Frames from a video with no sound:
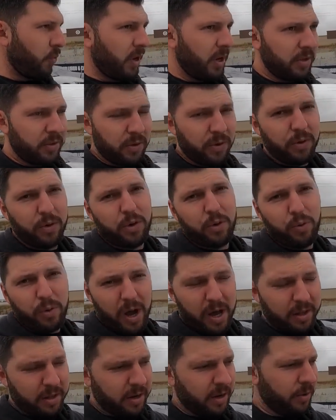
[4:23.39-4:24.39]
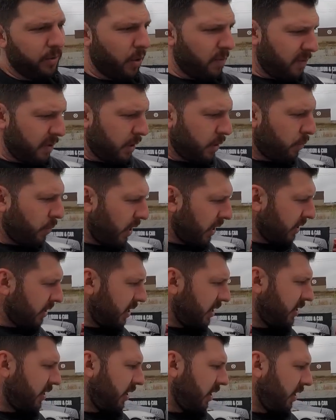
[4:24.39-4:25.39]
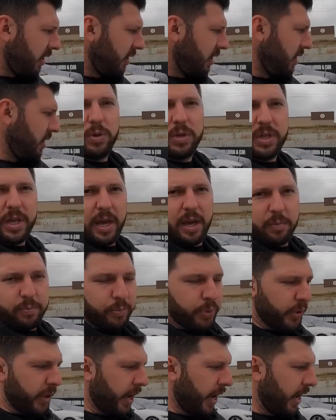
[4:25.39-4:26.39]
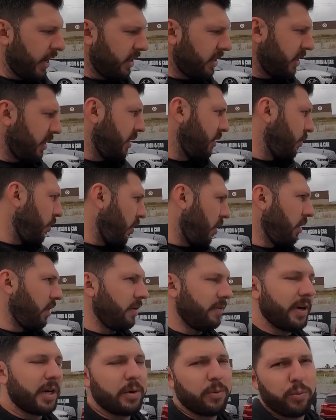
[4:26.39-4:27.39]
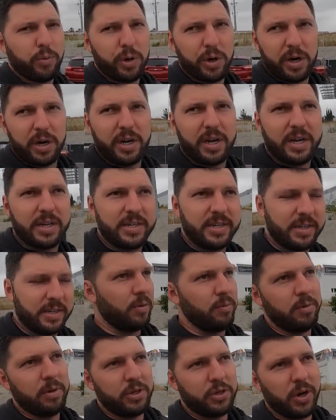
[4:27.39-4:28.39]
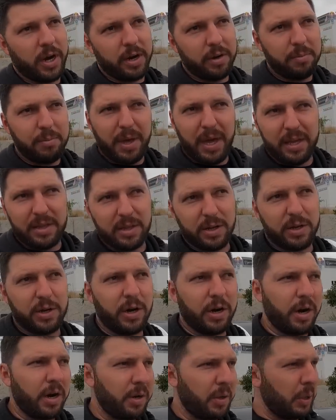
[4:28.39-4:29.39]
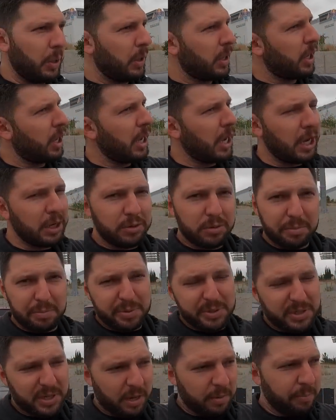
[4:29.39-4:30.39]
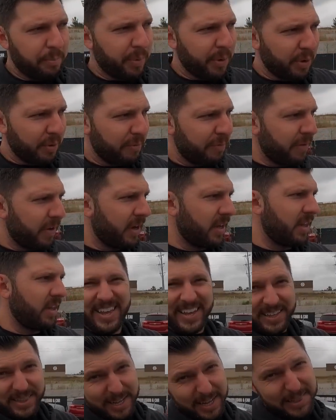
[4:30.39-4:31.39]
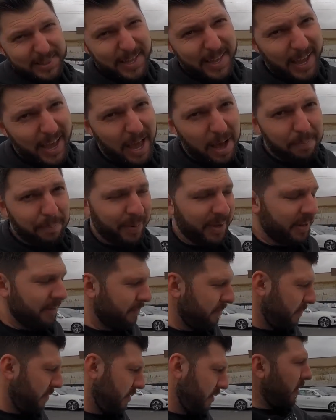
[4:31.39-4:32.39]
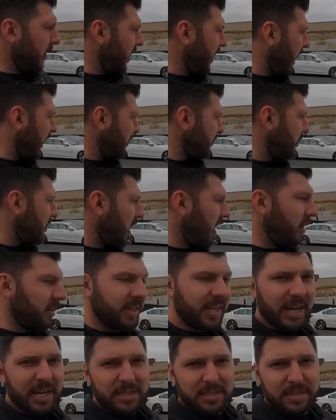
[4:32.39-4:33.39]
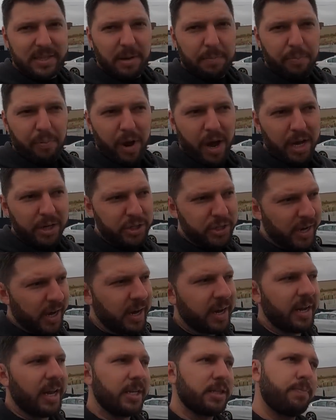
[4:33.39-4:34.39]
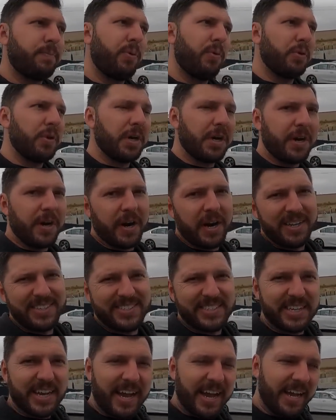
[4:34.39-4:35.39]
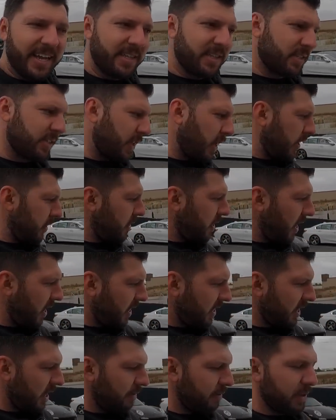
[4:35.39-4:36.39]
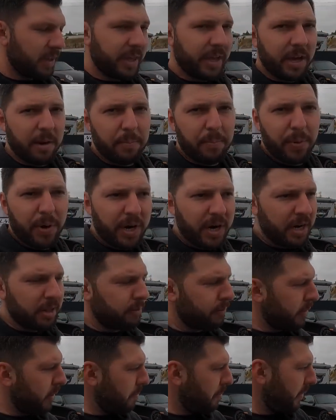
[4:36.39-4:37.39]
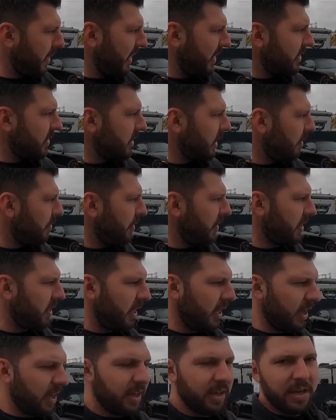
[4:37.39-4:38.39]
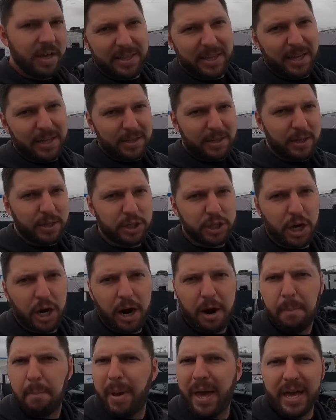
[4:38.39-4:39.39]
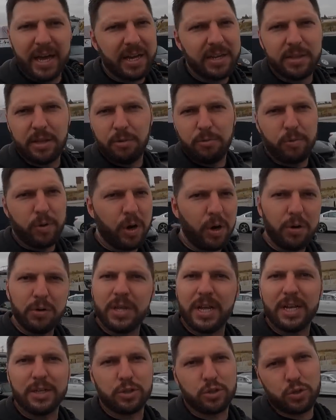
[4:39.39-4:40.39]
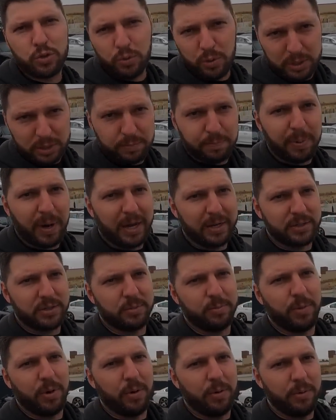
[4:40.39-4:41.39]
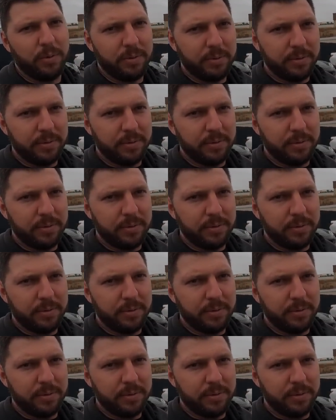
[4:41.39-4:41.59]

We do quality over quantity. We take pride in all of our work, so we try to make the car look 100% perfect, like nothing happened. Here you guys go. That's the project. Let's pull the car inside, start taking everything apart, replace everything, and get this car back on the road as soon as possible.